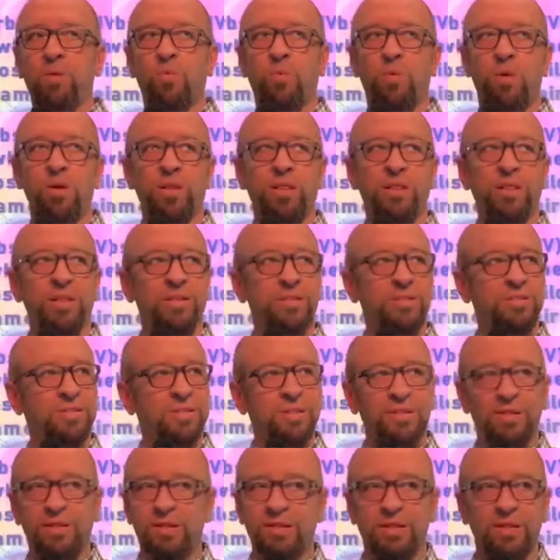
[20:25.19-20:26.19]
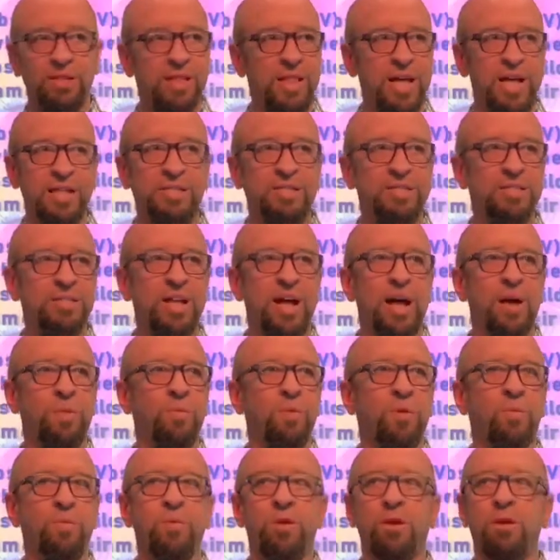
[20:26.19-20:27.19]
worthless. That's not
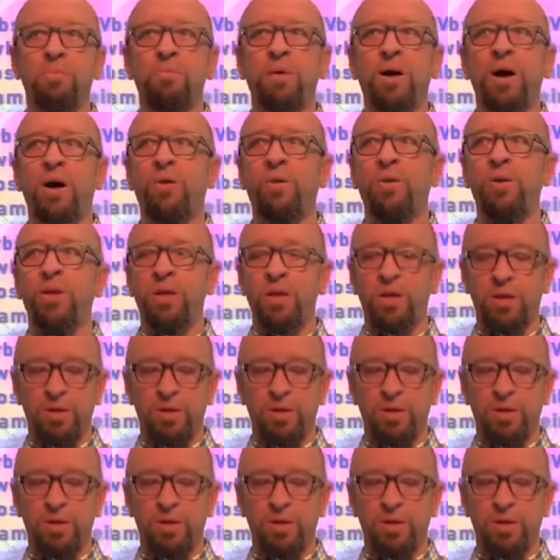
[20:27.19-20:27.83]
what we're about.